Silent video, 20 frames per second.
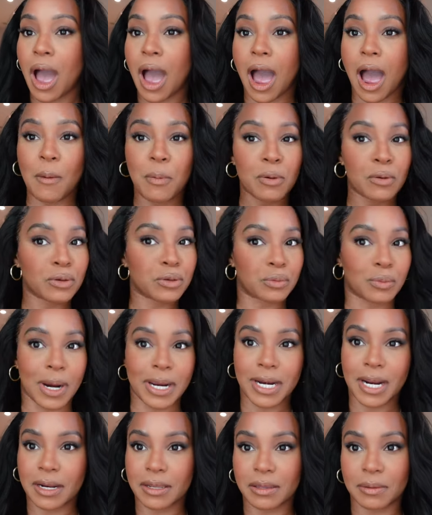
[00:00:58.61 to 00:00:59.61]
I pulled her
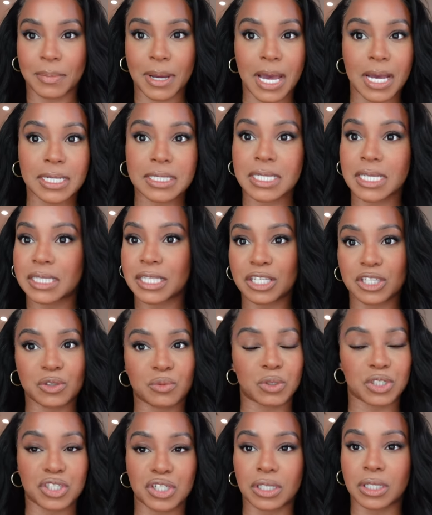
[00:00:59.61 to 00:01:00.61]
right out of the box and this
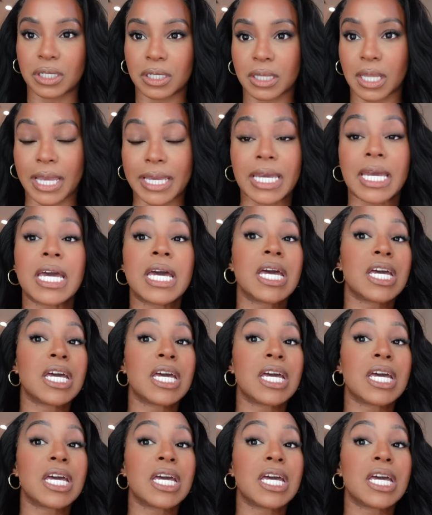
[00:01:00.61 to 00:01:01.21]
is what she looked like.